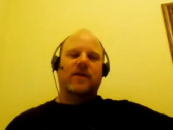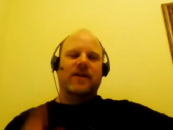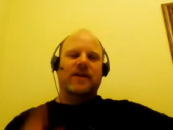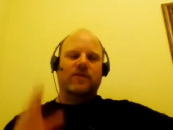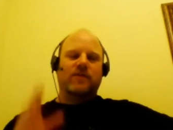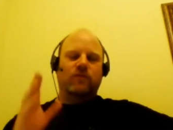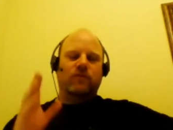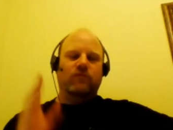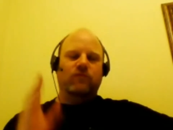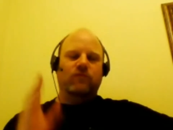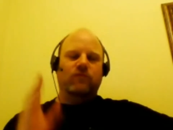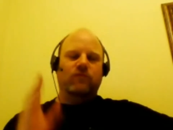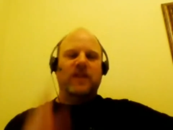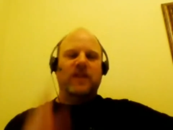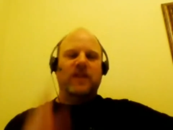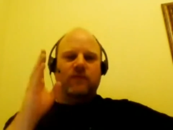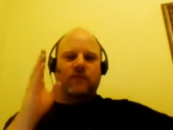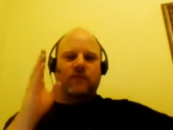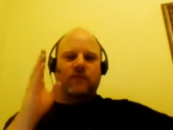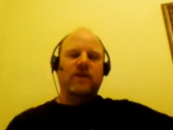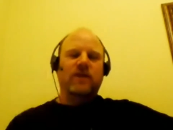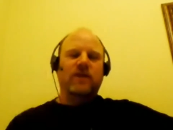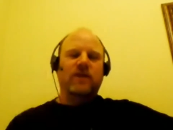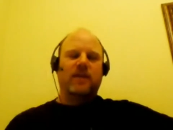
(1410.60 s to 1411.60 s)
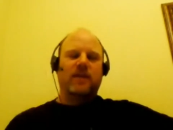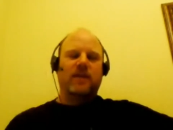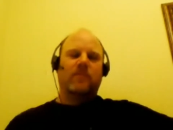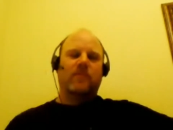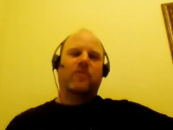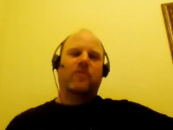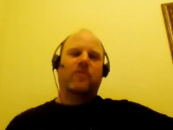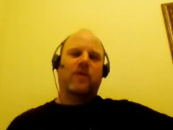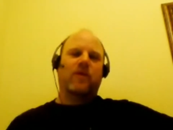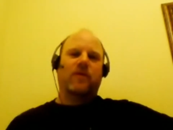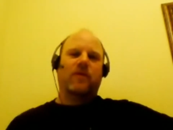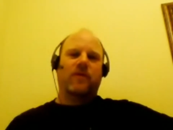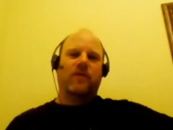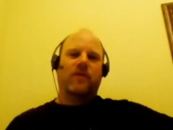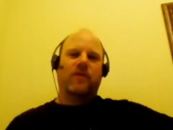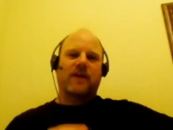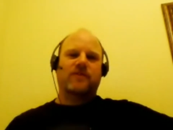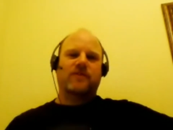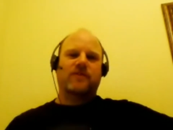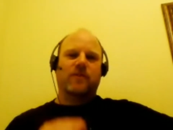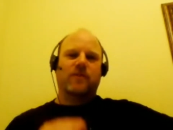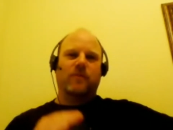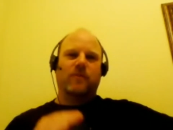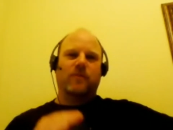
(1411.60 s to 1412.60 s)
So it's really, really
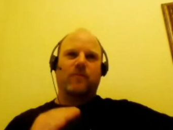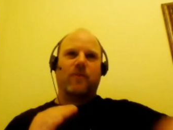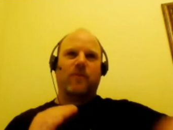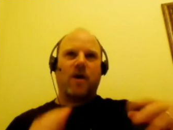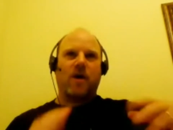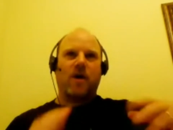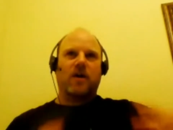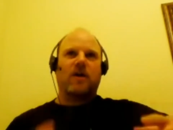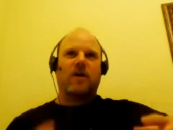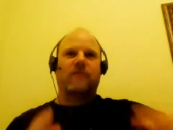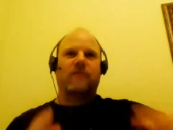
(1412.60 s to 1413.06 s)
important that you're